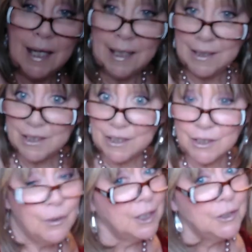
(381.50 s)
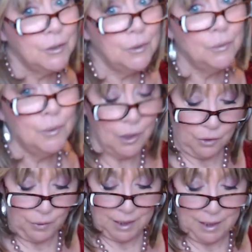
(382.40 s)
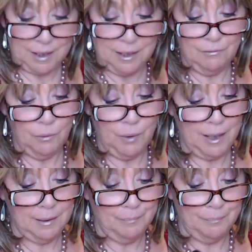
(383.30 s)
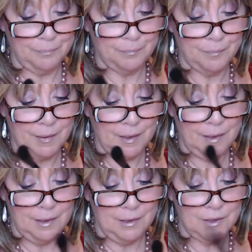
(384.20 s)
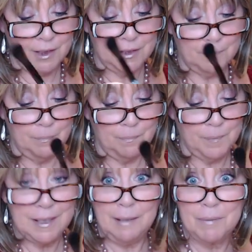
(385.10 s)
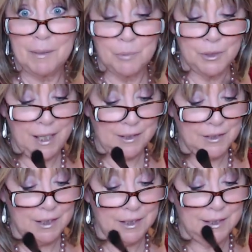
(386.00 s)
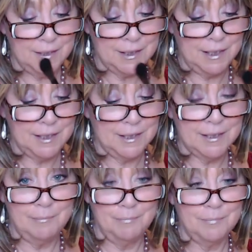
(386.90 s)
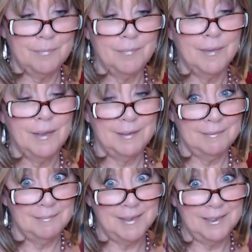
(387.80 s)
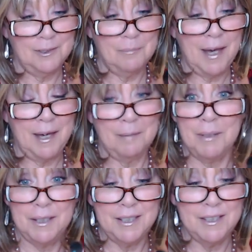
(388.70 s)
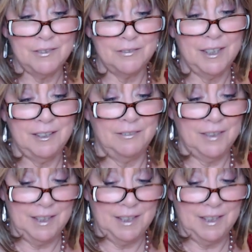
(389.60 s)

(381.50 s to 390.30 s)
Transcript: this is going to go in a giveaway. So let's keep it protected inside this little bag, but it is really, really